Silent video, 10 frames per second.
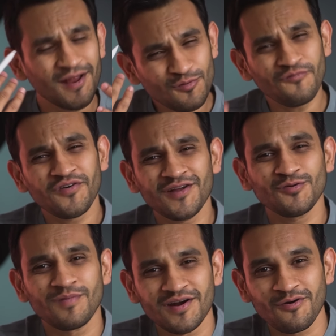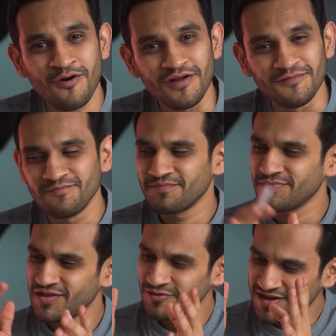And don't forget to mark all.
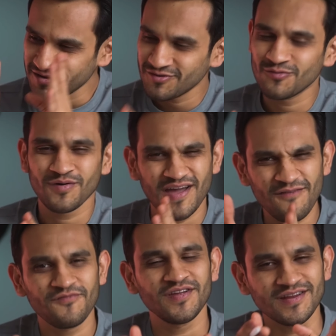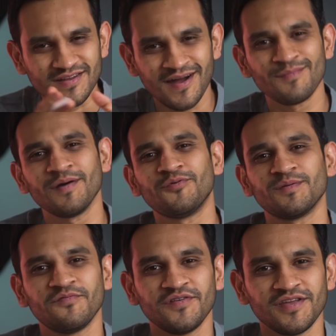You'll get to know every time I
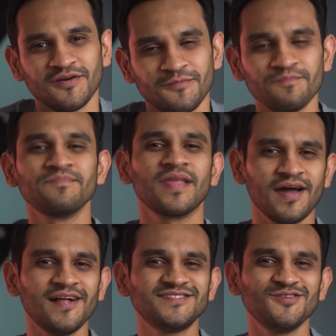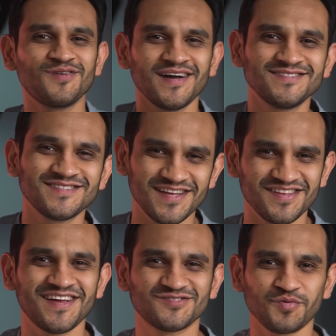put up a video. I'll see you guys in
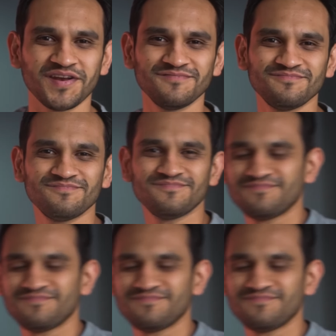the next one.